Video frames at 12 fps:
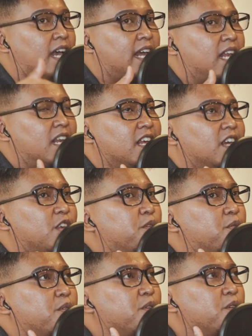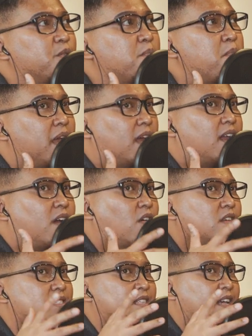and then you you make like
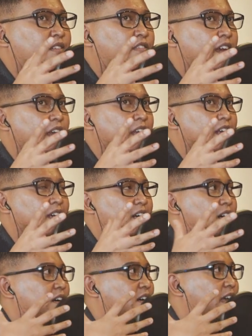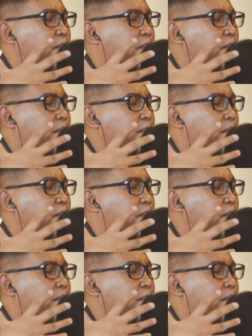all these like very uh,